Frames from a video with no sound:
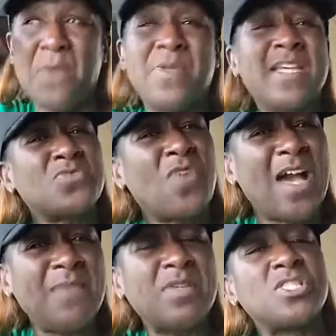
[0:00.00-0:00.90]
Because
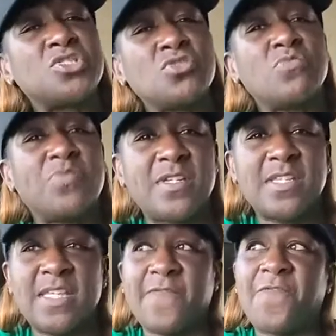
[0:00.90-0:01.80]
why? Because you
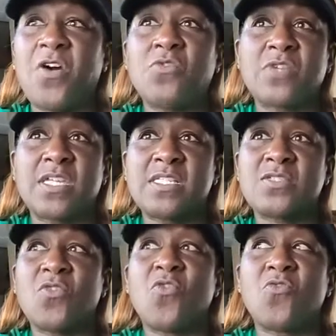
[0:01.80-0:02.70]
put
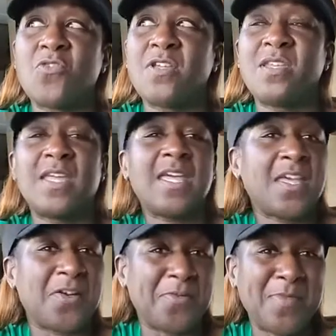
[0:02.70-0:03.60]
focus on
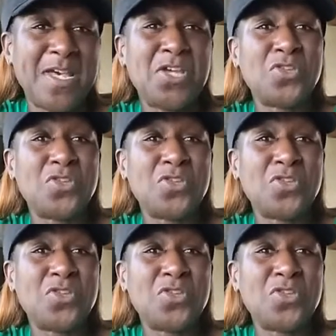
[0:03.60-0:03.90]
him.